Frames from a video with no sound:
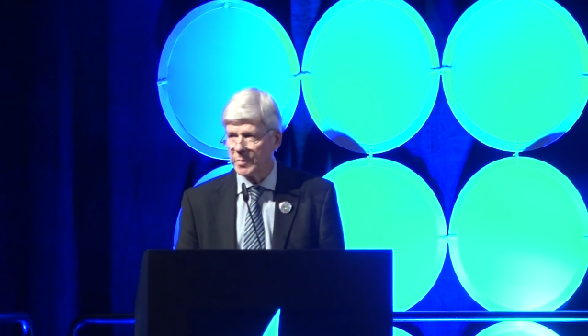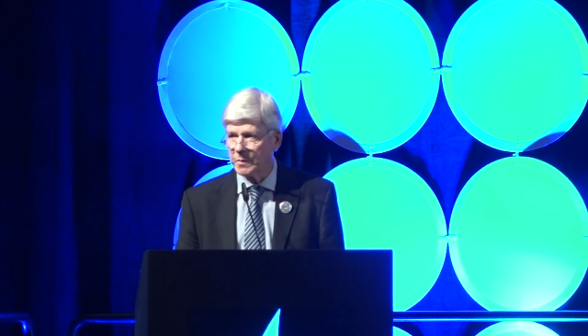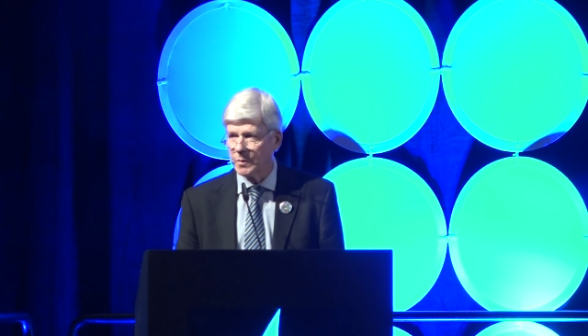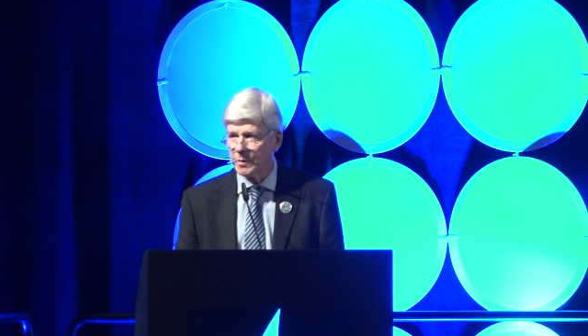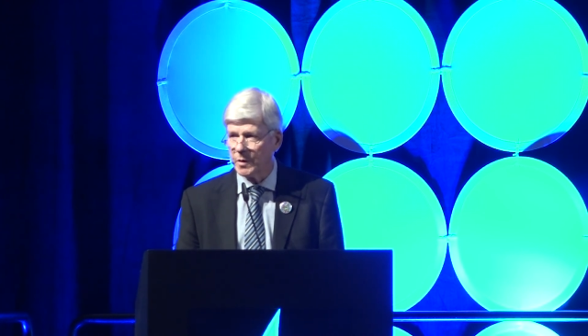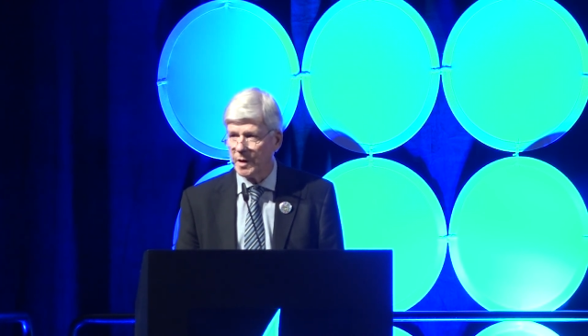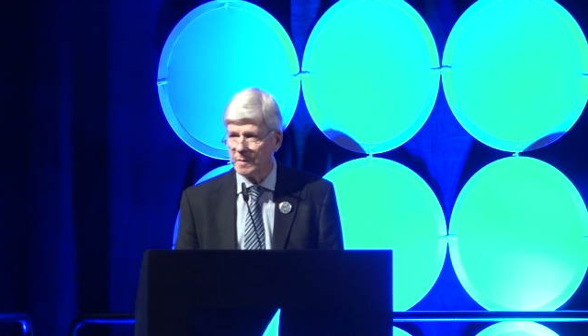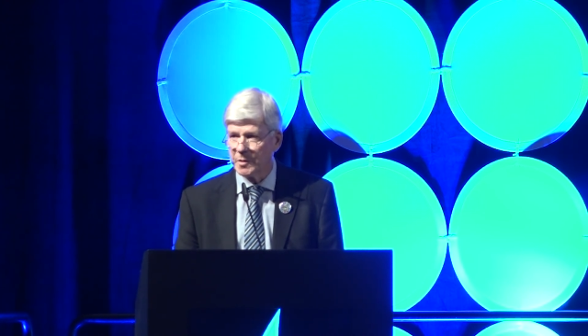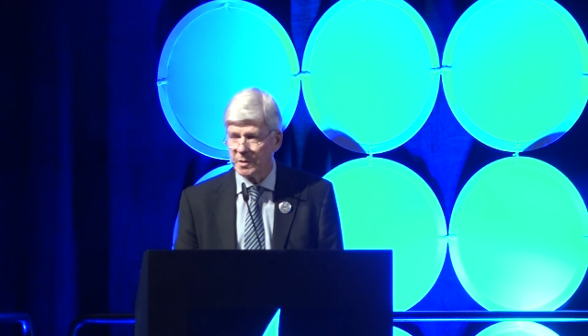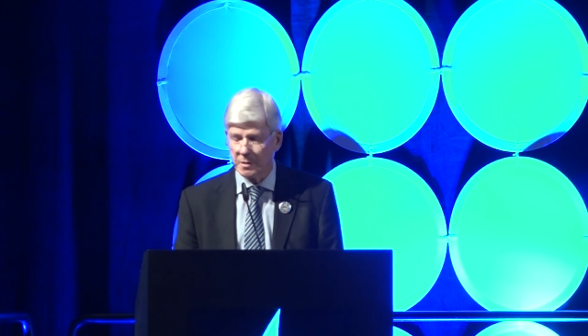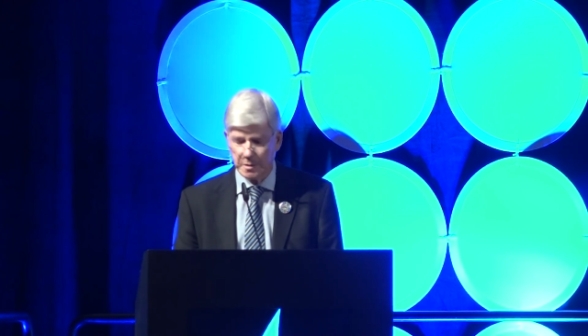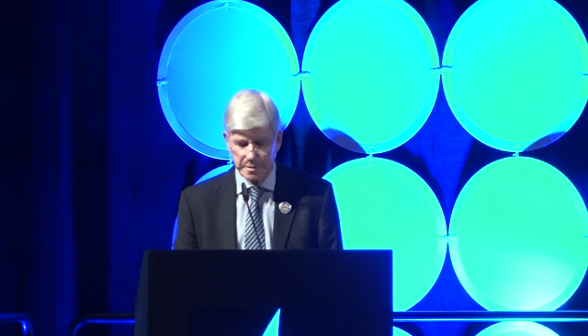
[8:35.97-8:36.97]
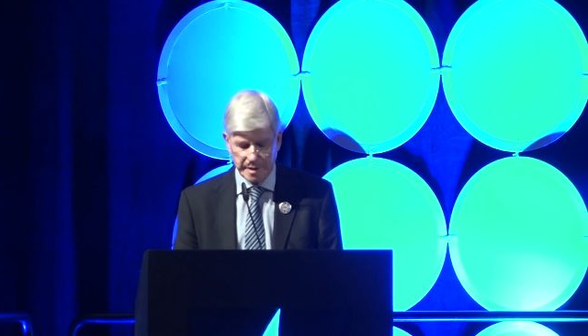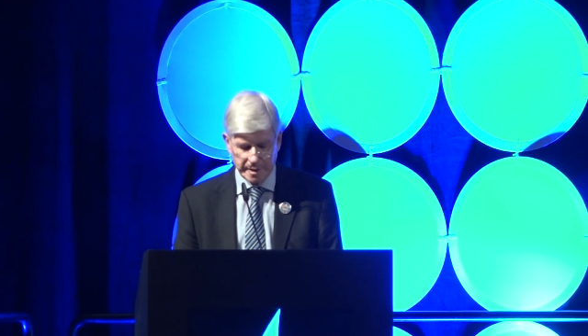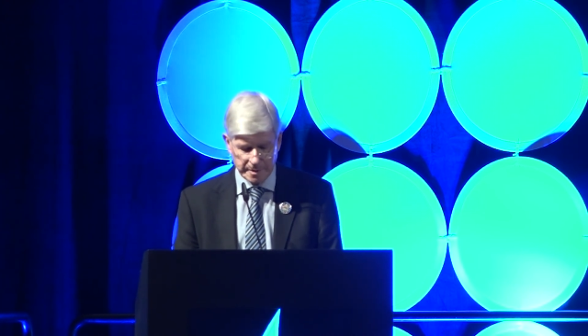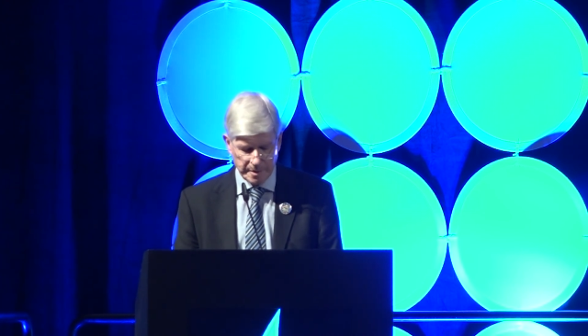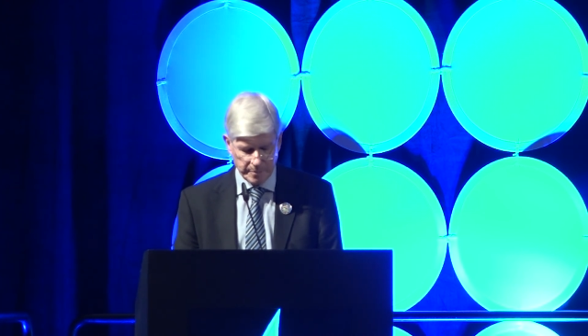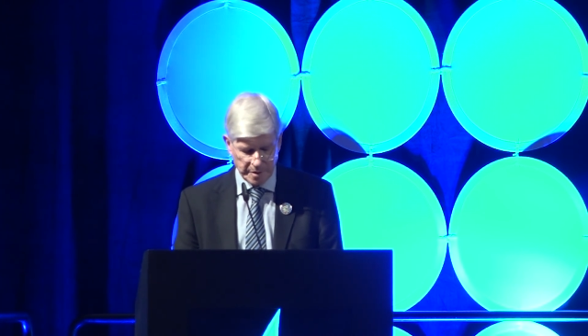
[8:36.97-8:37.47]
but we were able to
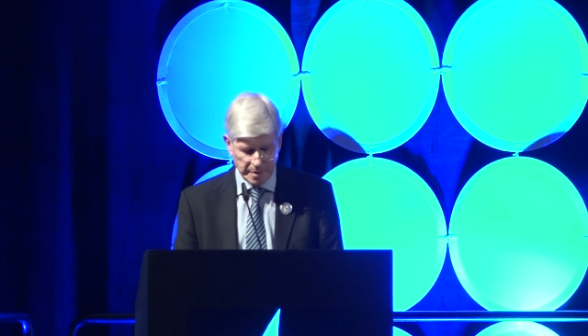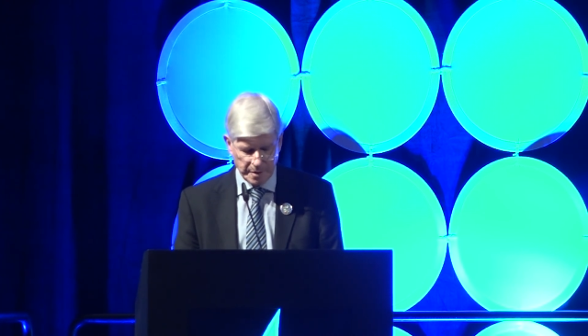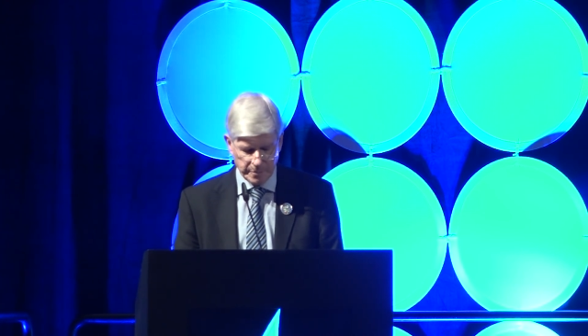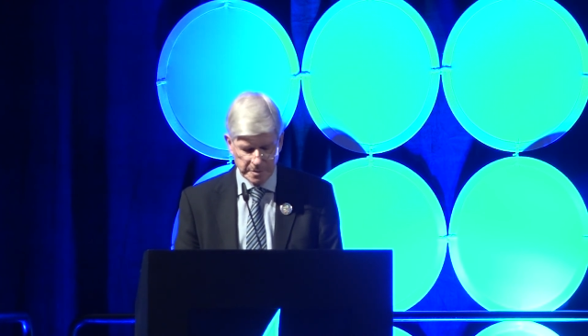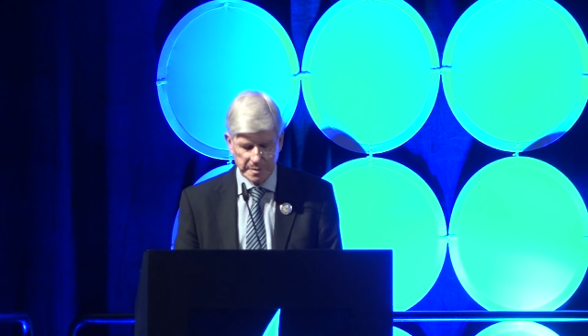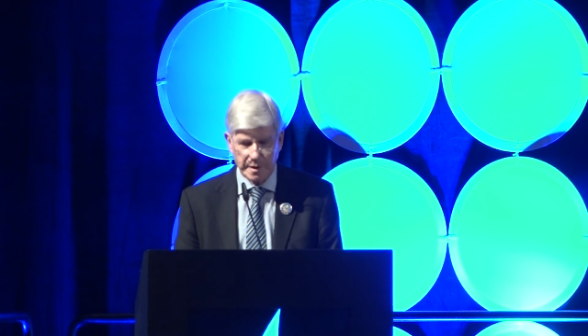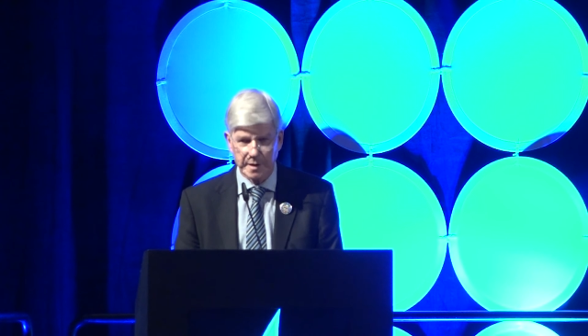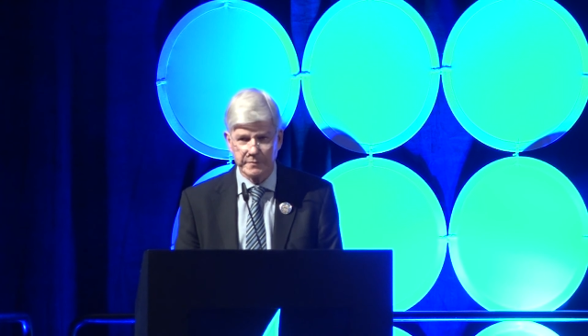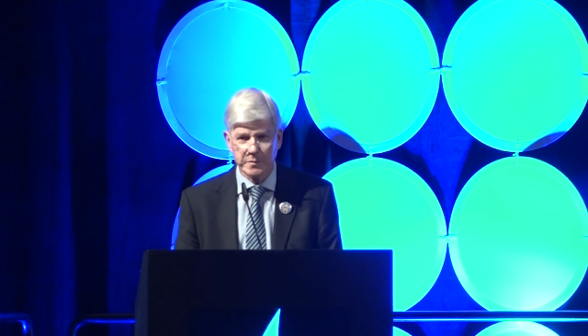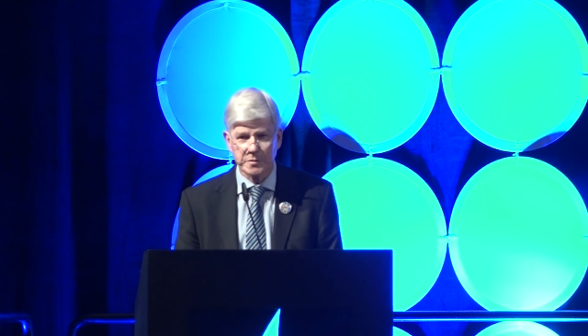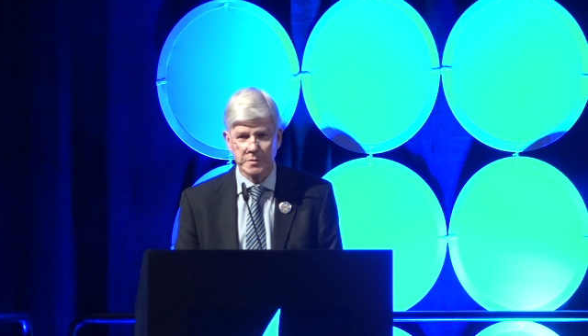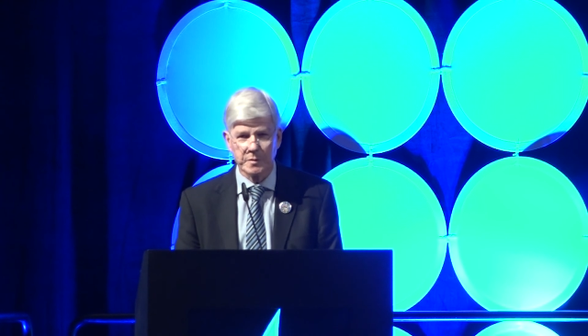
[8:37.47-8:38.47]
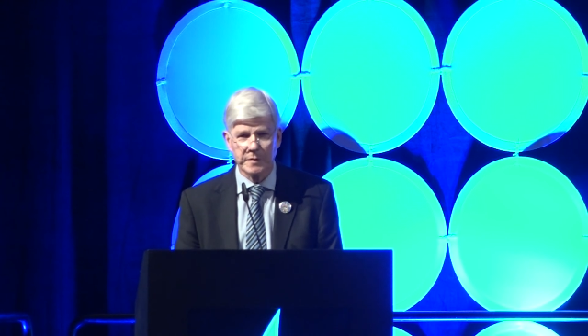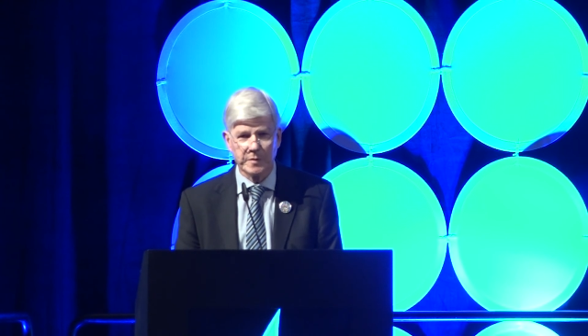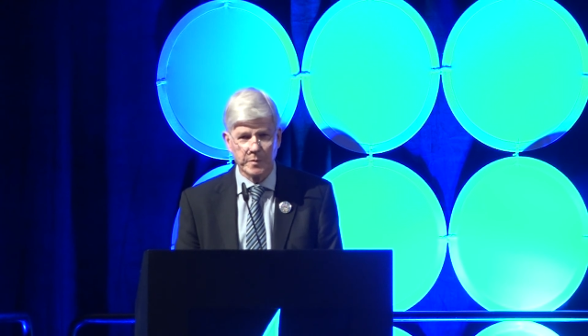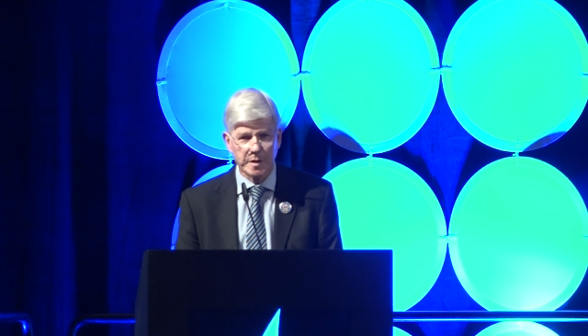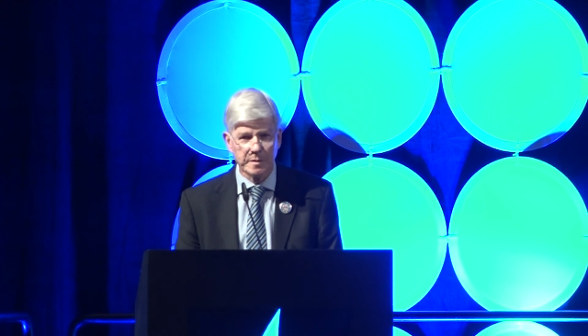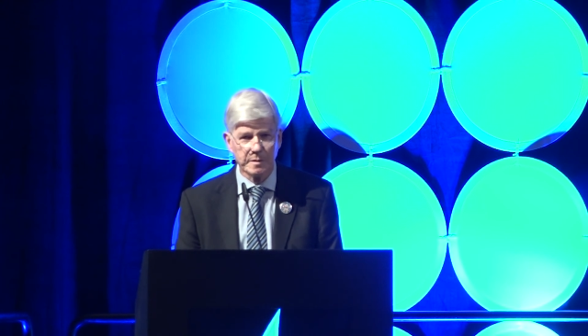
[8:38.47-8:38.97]
contact him, and he was thankful to
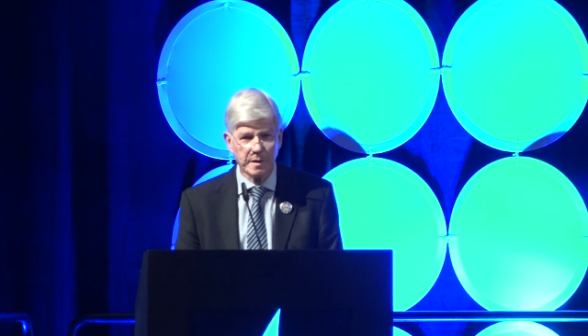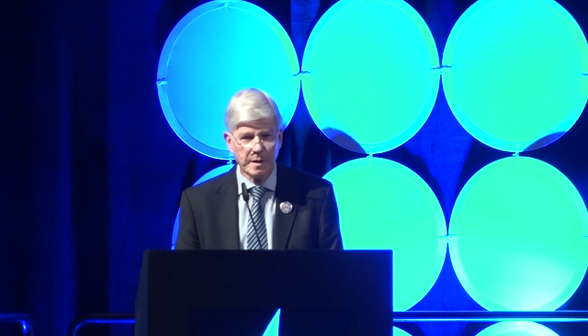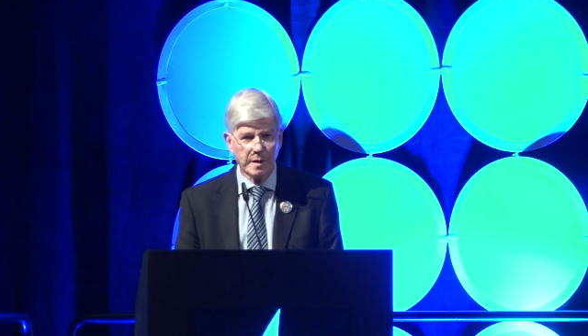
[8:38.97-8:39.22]
everyone,